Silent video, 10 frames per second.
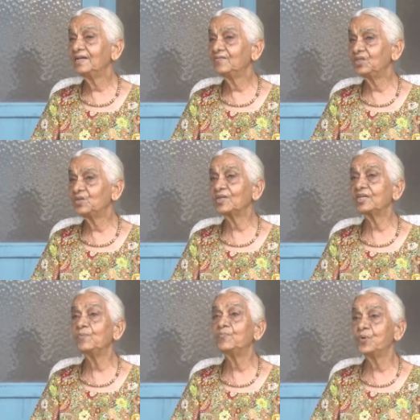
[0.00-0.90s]
which was
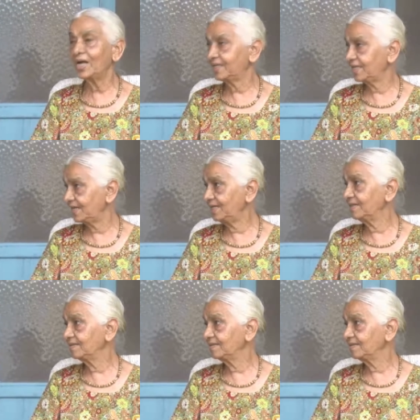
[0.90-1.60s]
in Poitiers,